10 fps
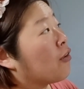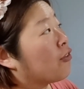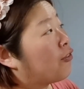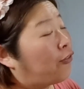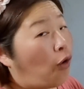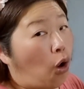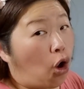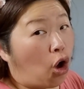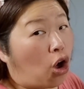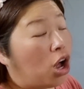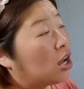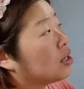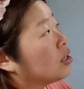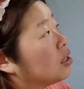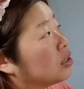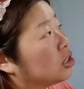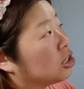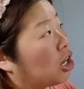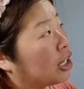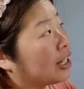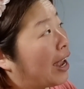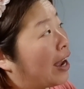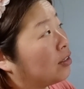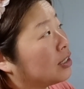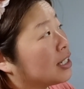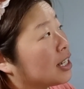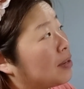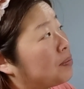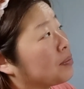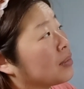4. Don't count. Skip.